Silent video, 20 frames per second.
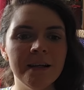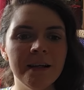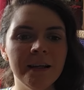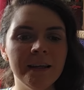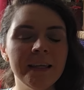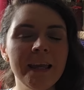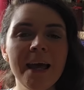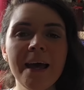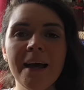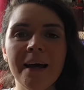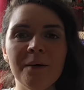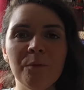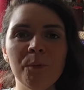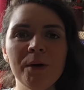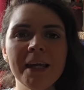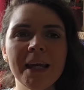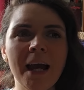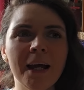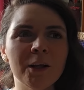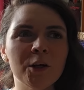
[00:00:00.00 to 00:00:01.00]
yeah,
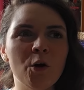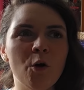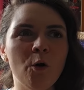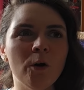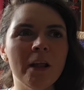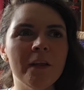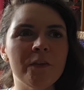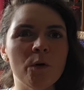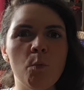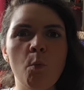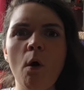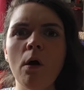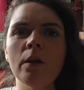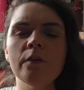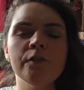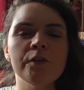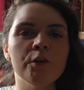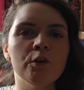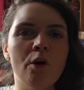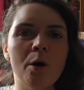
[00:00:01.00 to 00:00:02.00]
we kind of call it the
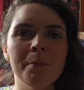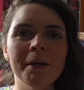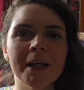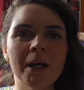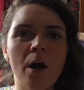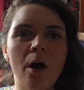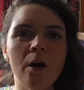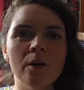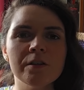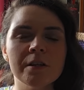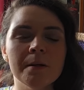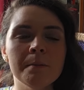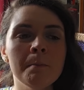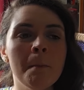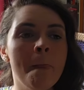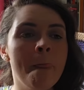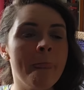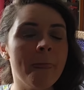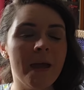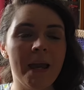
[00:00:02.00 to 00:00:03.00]
Wallace and Gromit garden.
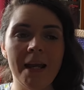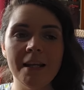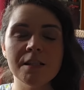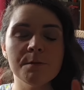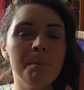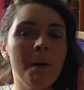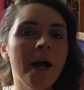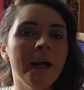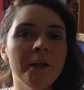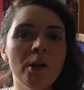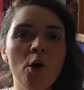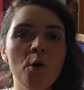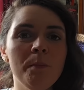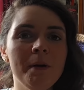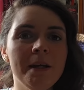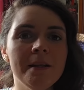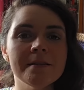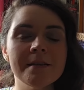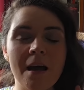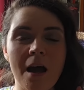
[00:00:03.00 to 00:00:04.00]
It's by no
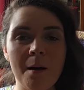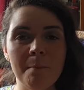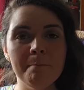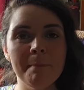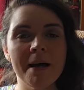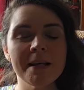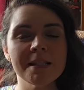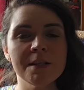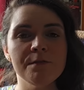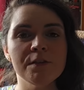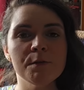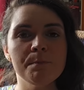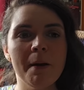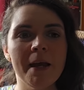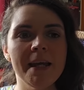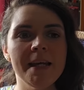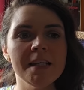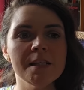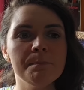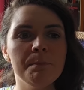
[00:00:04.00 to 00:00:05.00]
means a massive
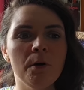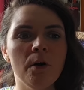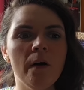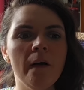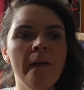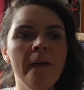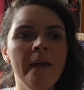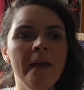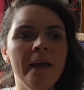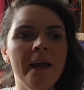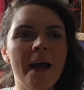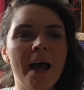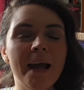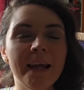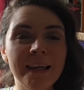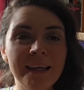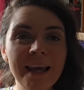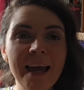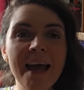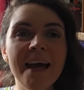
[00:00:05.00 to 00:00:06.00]
space, but
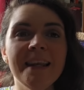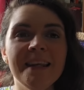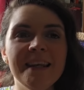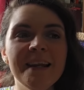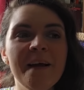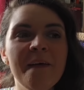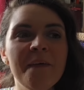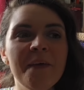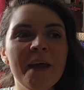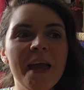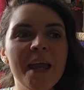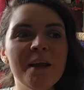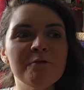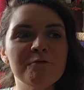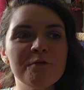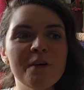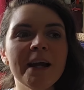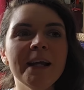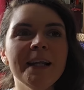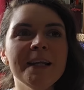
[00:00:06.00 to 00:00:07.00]
again, it
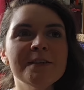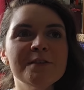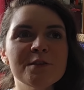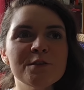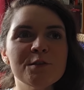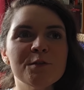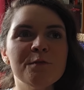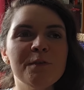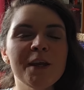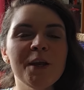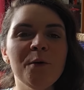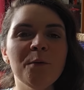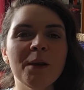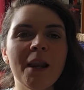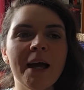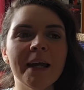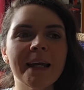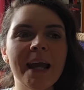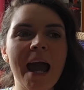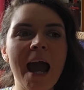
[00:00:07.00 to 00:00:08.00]
really does feel
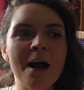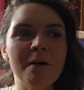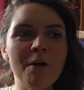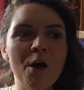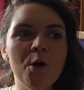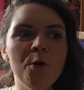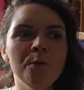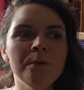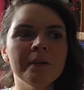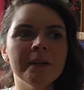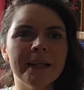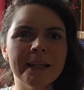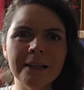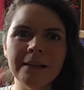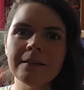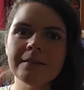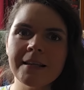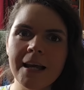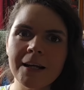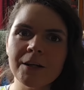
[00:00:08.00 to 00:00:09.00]
like our own
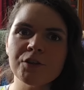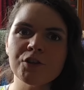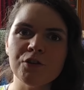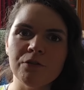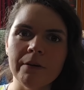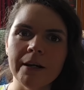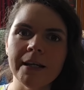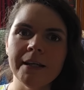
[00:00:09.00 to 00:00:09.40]
little sanctuary.